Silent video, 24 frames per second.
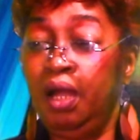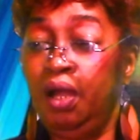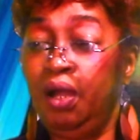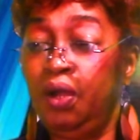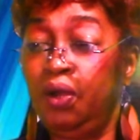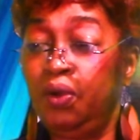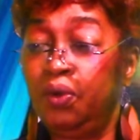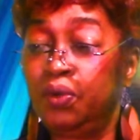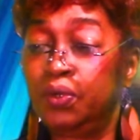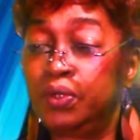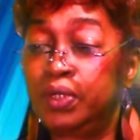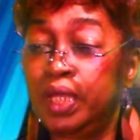
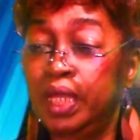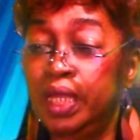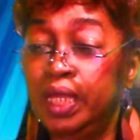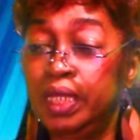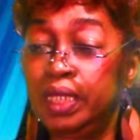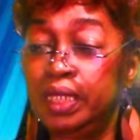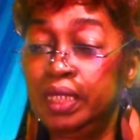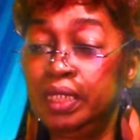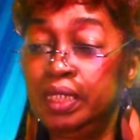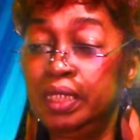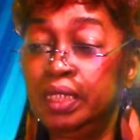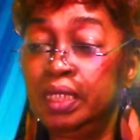
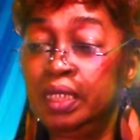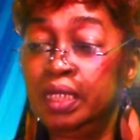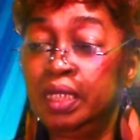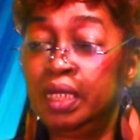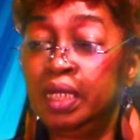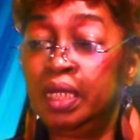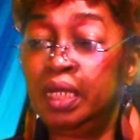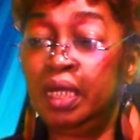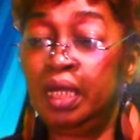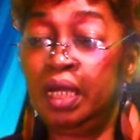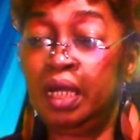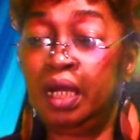Okay?
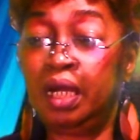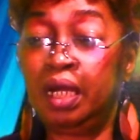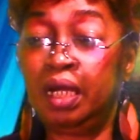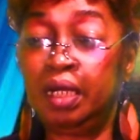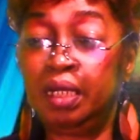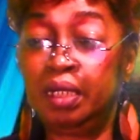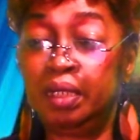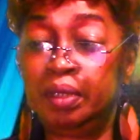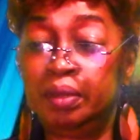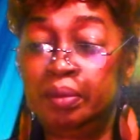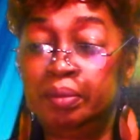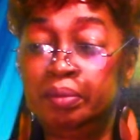
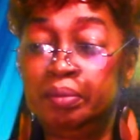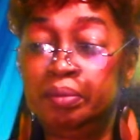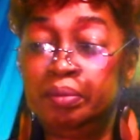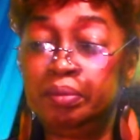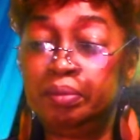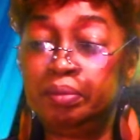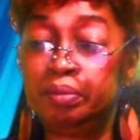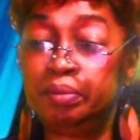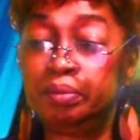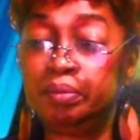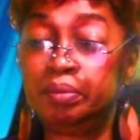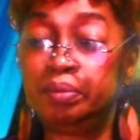
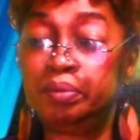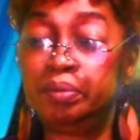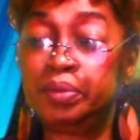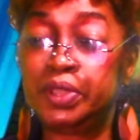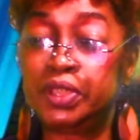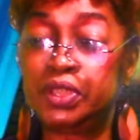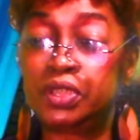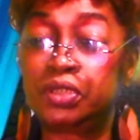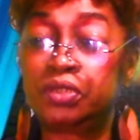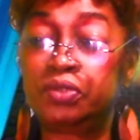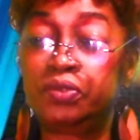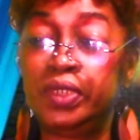
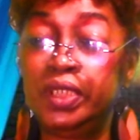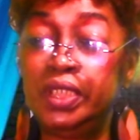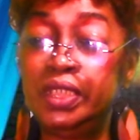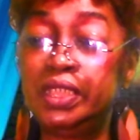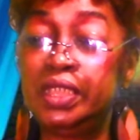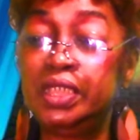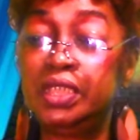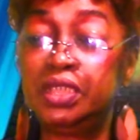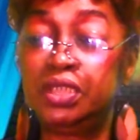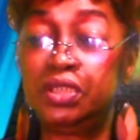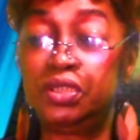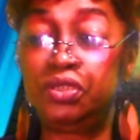But strength
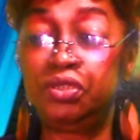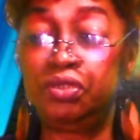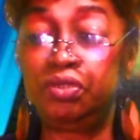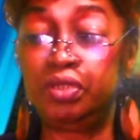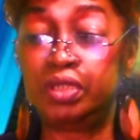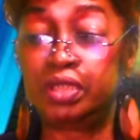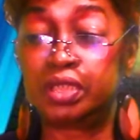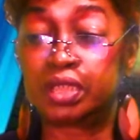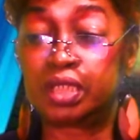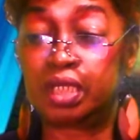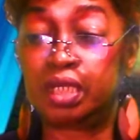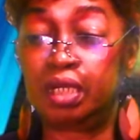and
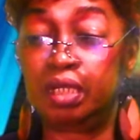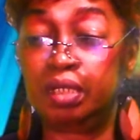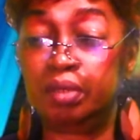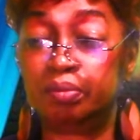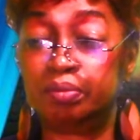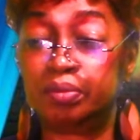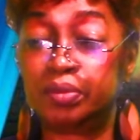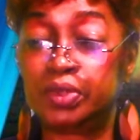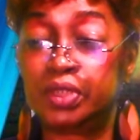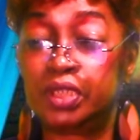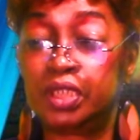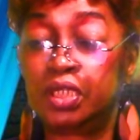endurance
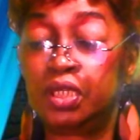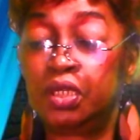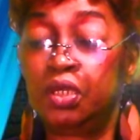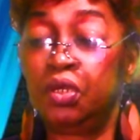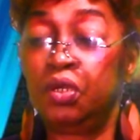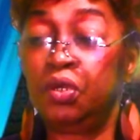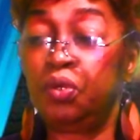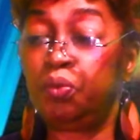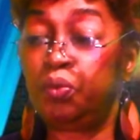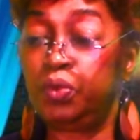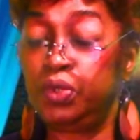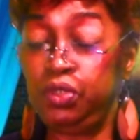comes
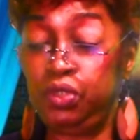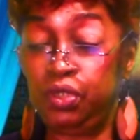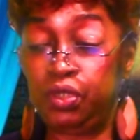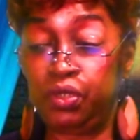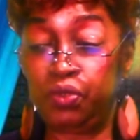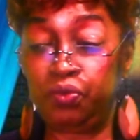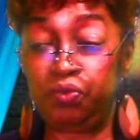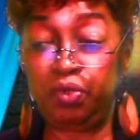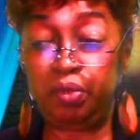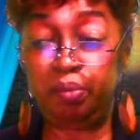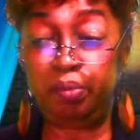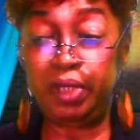when you
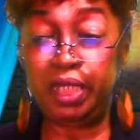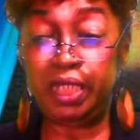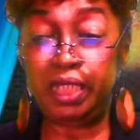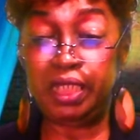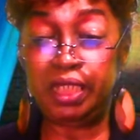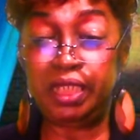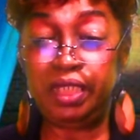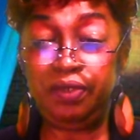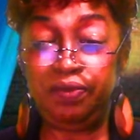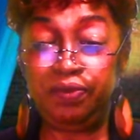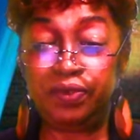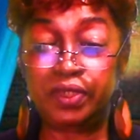can remain
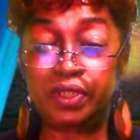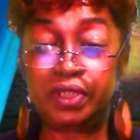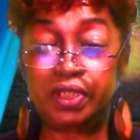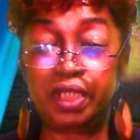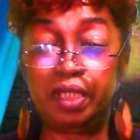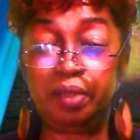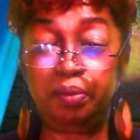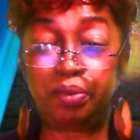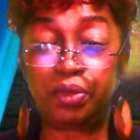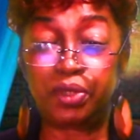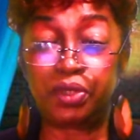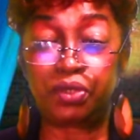
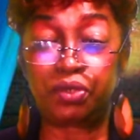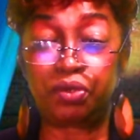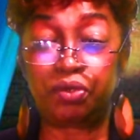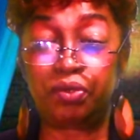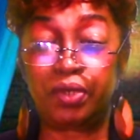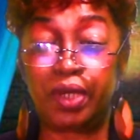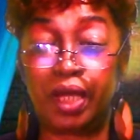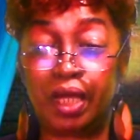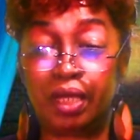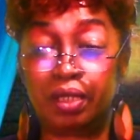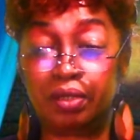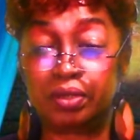even-tempered
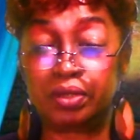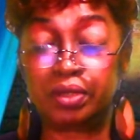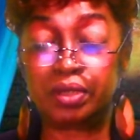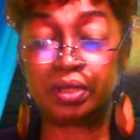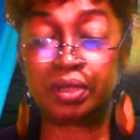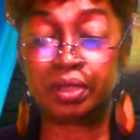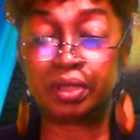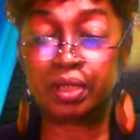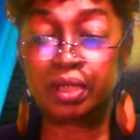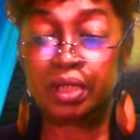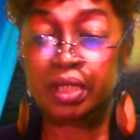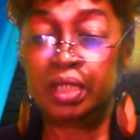throughout.
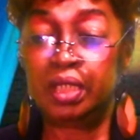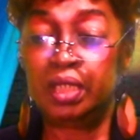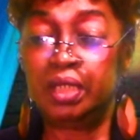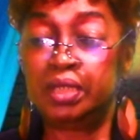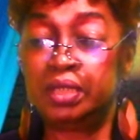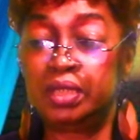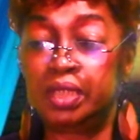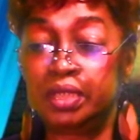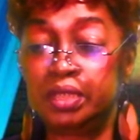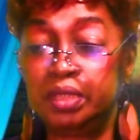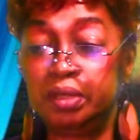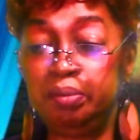
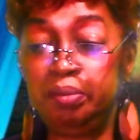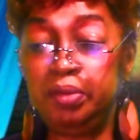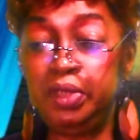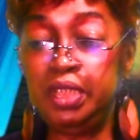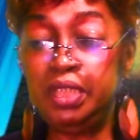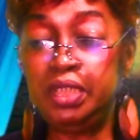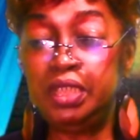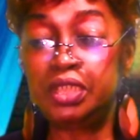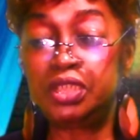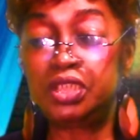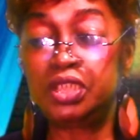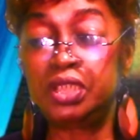Doesn't
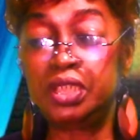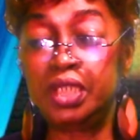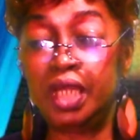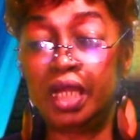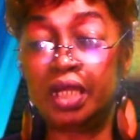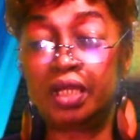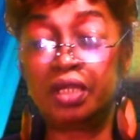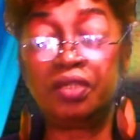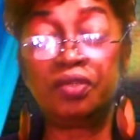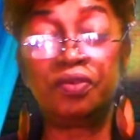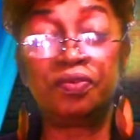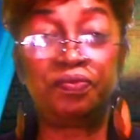mean that you're
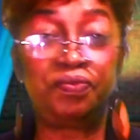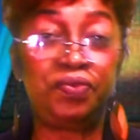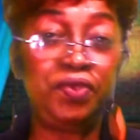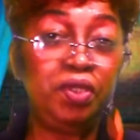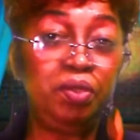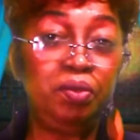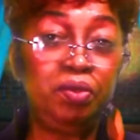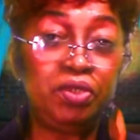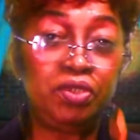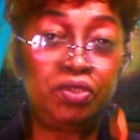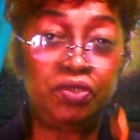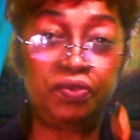not going to
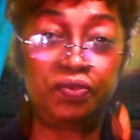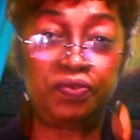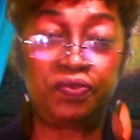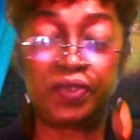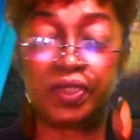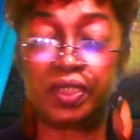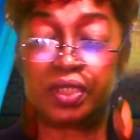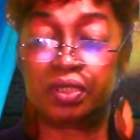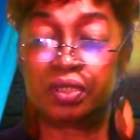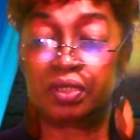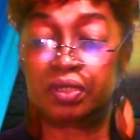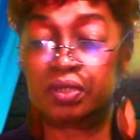feel what you
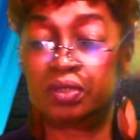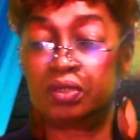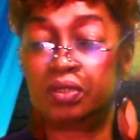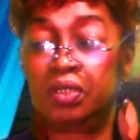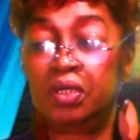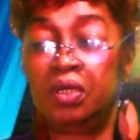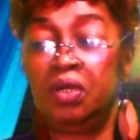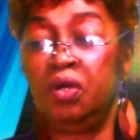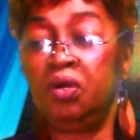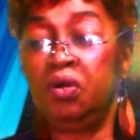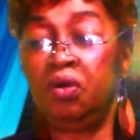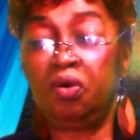feel,
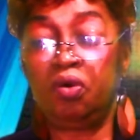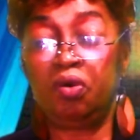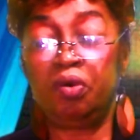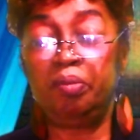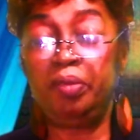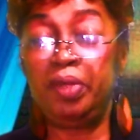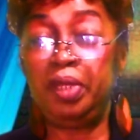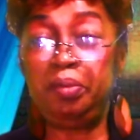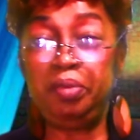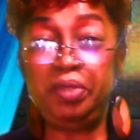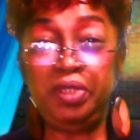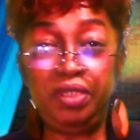or
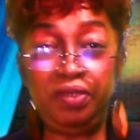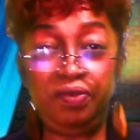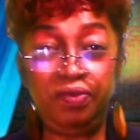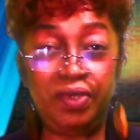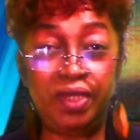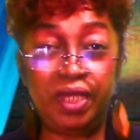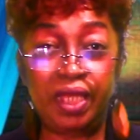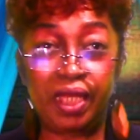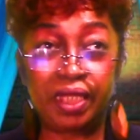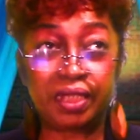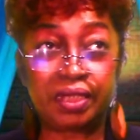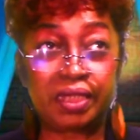maybe
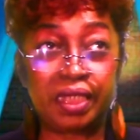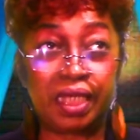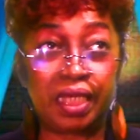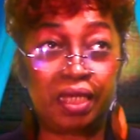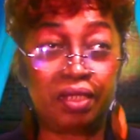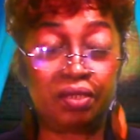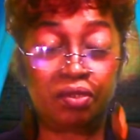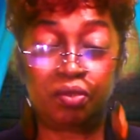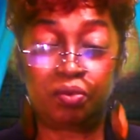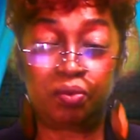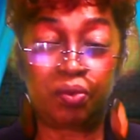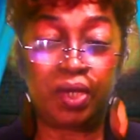even act
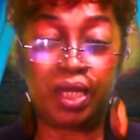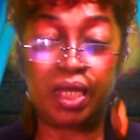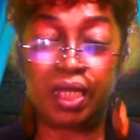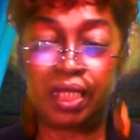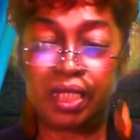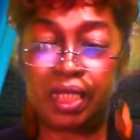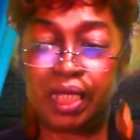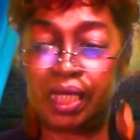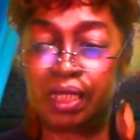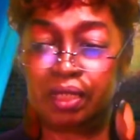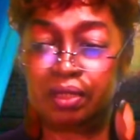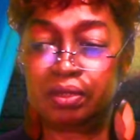out or
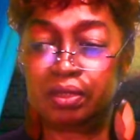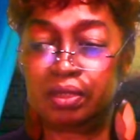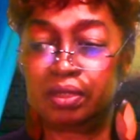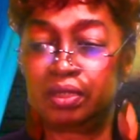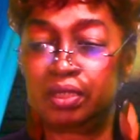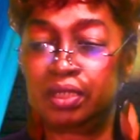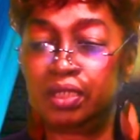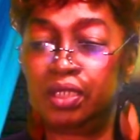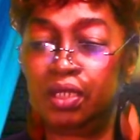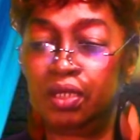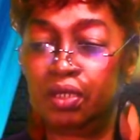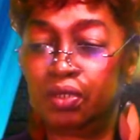wild out,
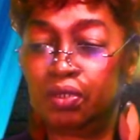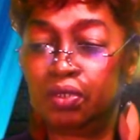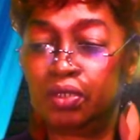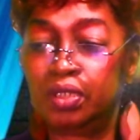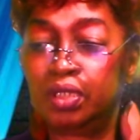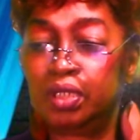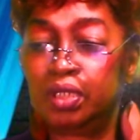you know,